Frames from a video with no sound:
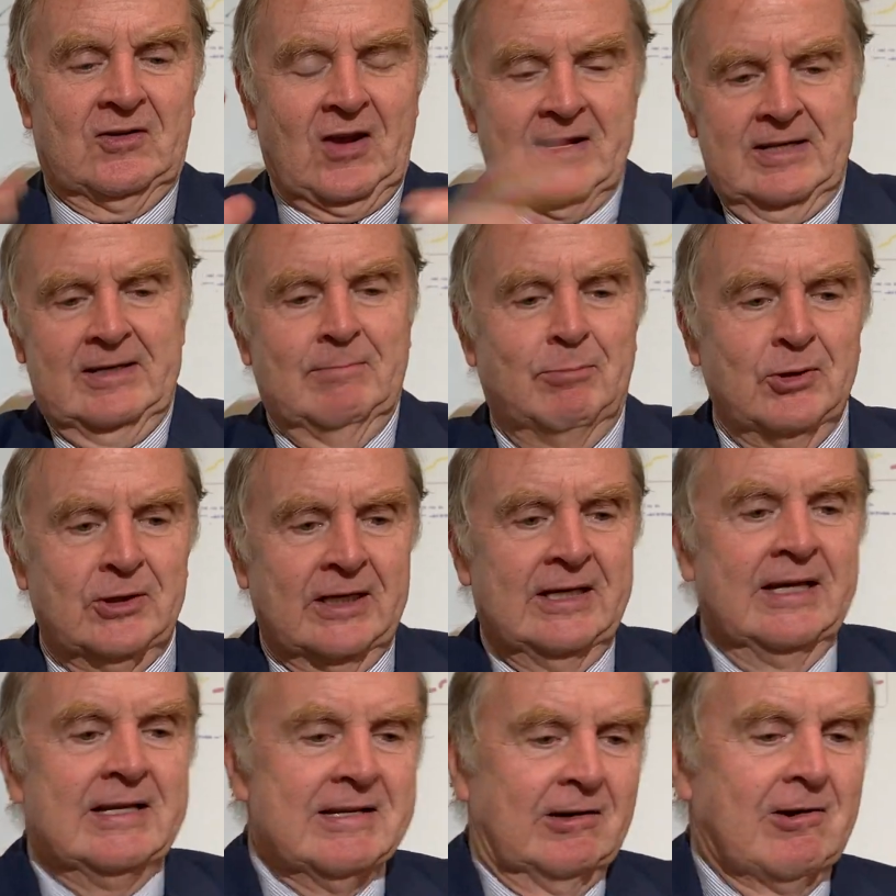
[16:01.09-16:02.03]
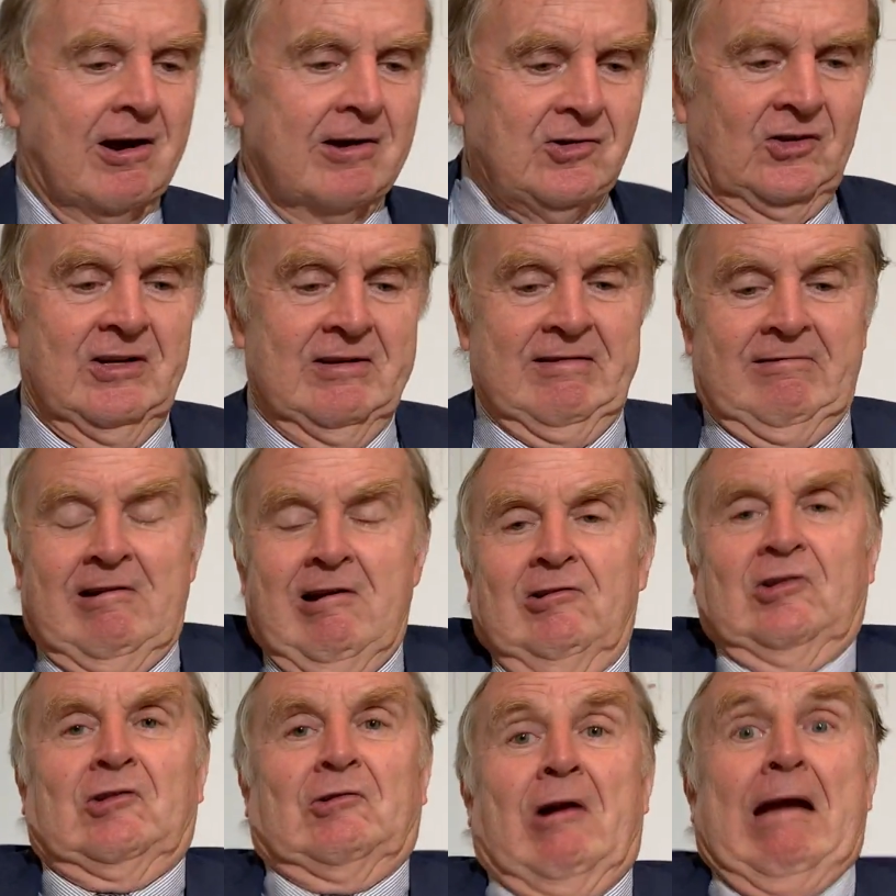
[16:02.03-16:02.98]
hey, you put the kid in the car seat and they're all
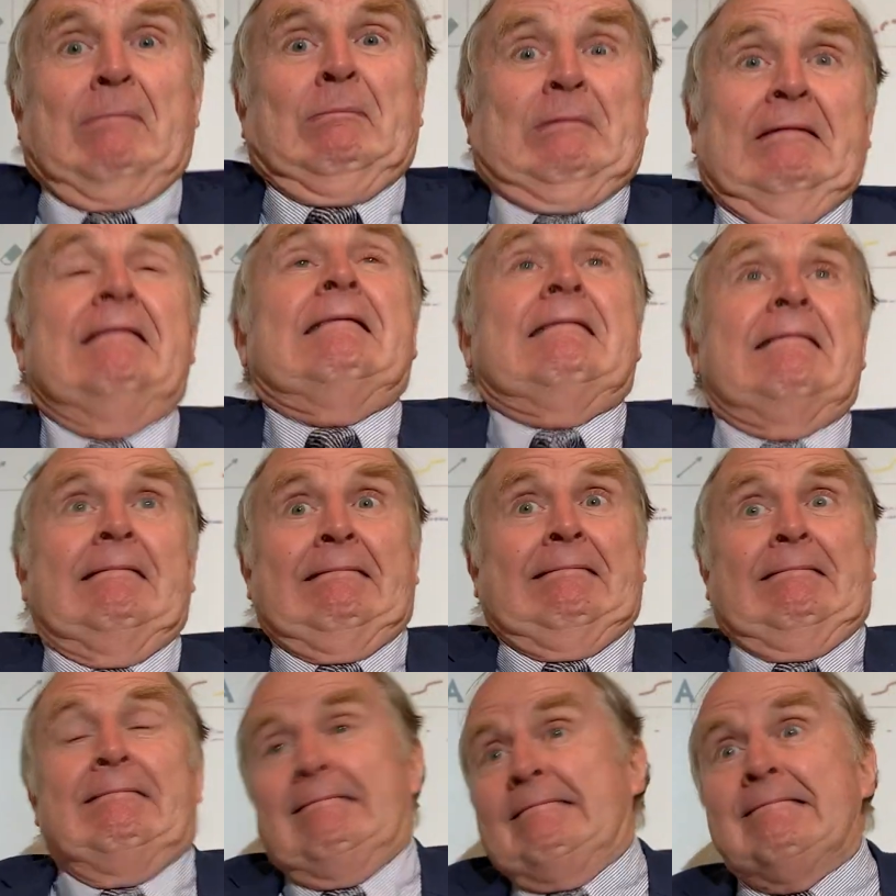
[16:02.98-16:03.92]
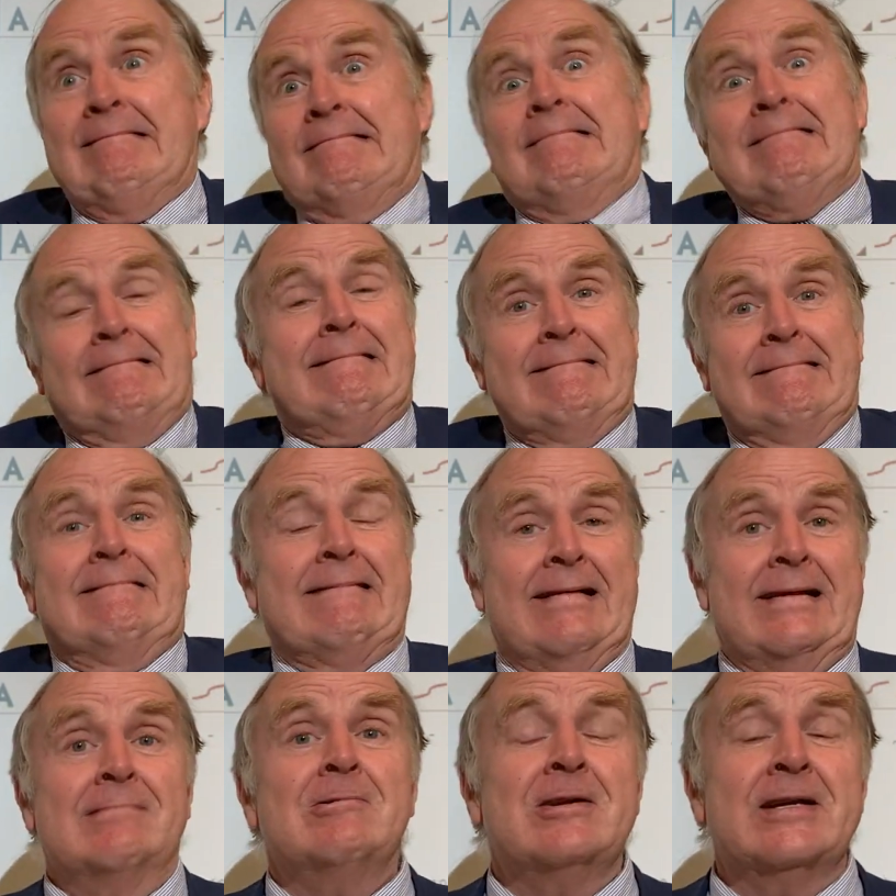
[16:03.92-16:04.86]
strapped in. And,
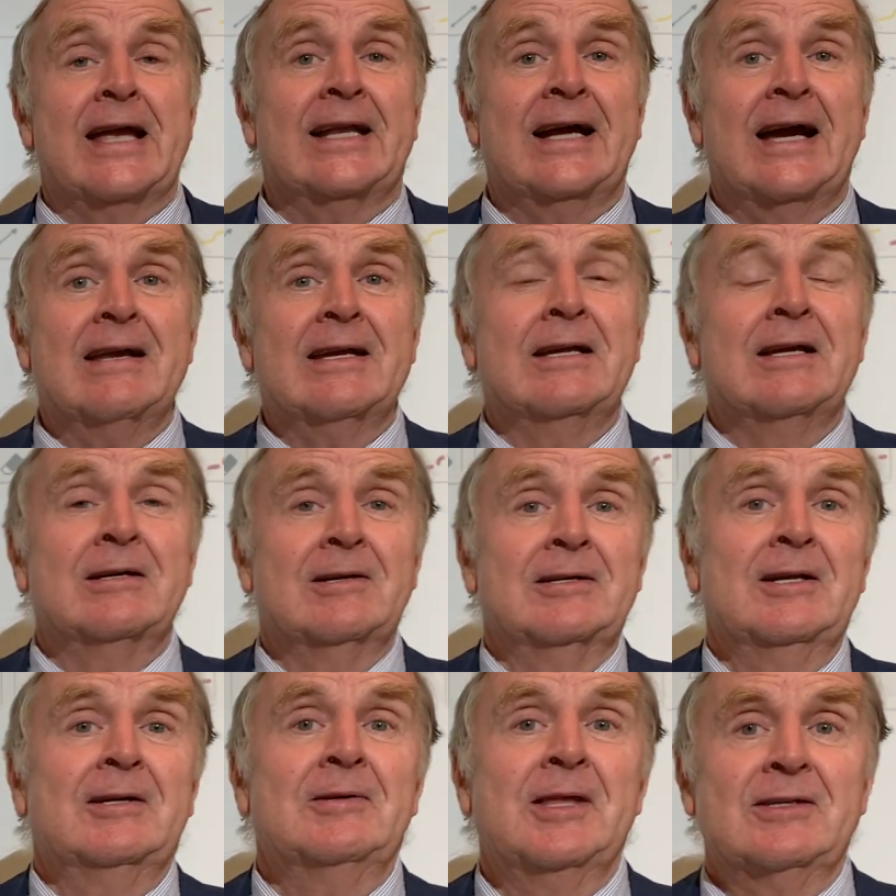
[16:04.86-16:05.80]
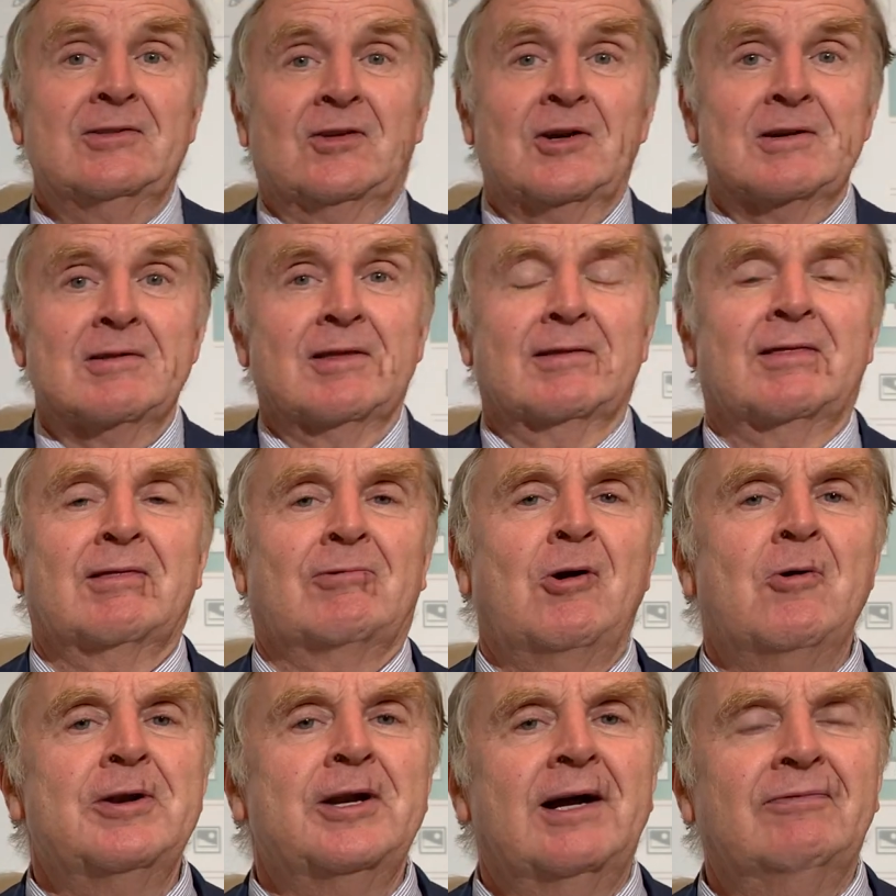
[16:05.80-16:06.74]
I want to get out of here. They start
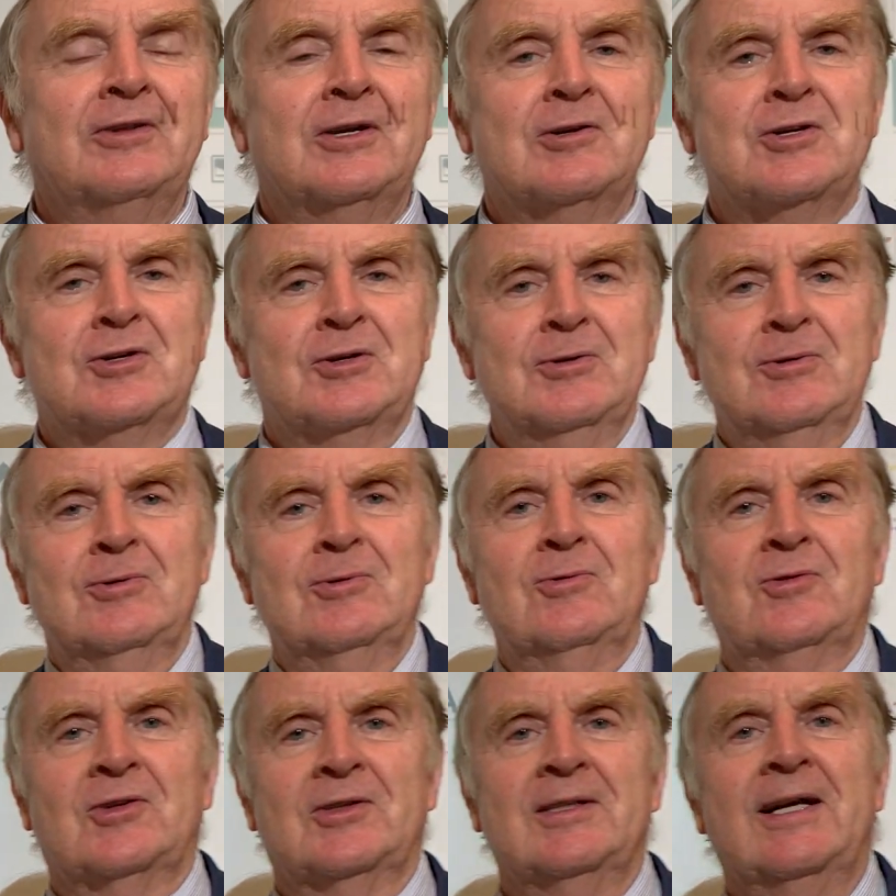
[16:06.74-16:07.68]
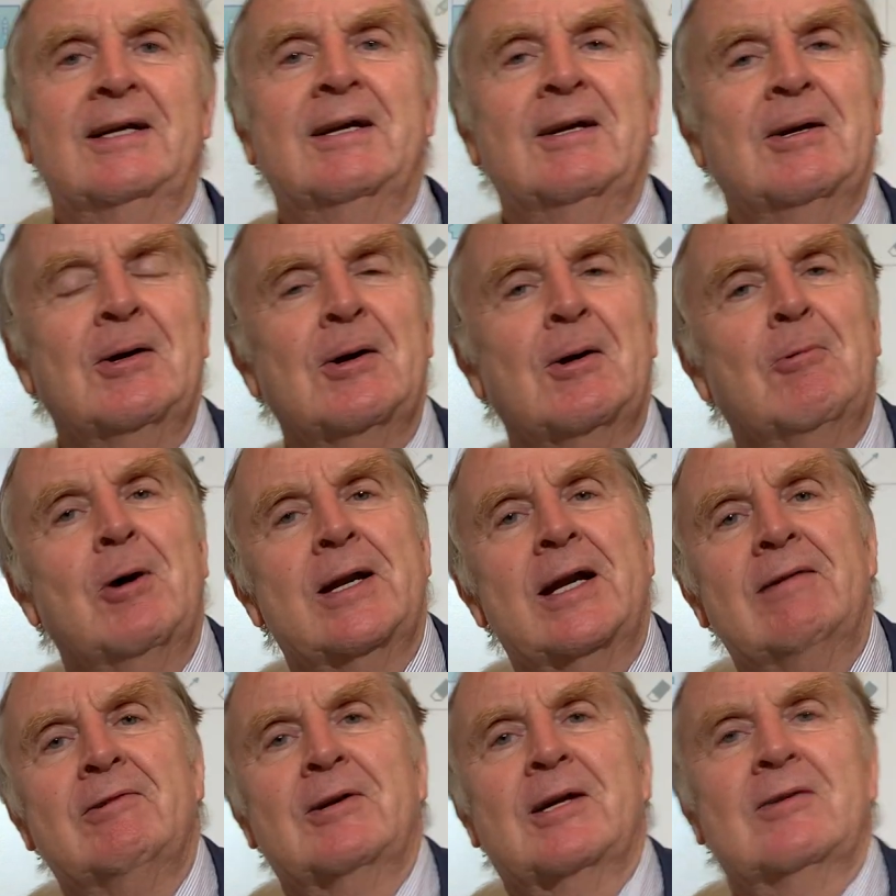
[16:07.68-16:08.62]
throwing off their shoes and
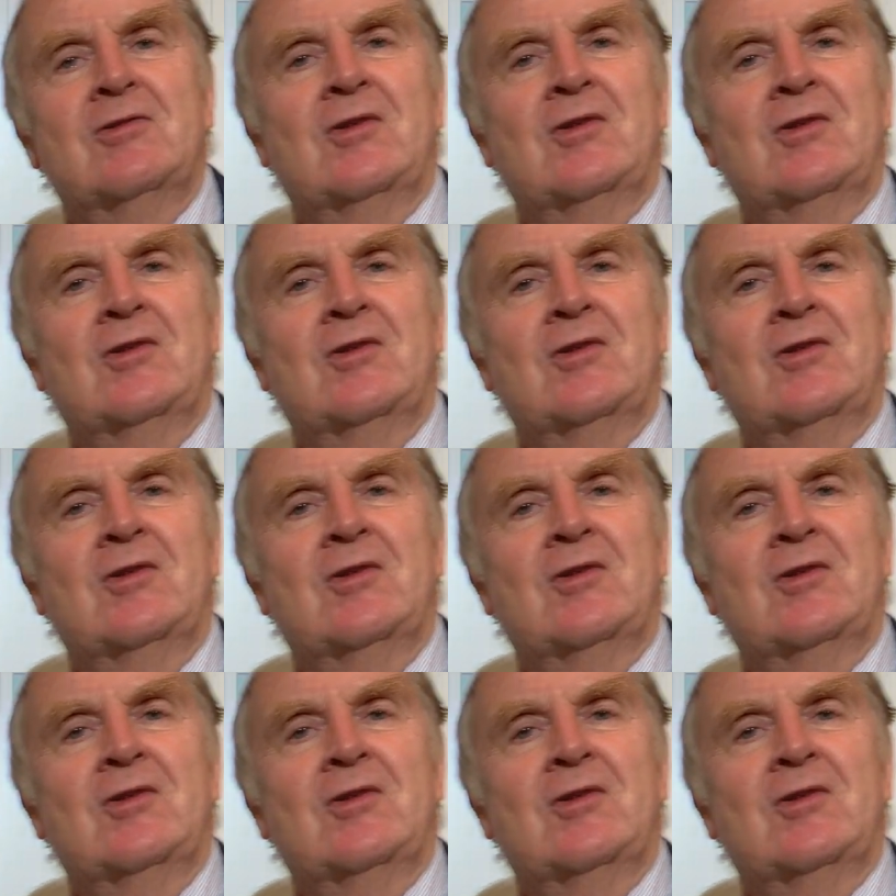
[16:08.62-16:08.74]
whatever because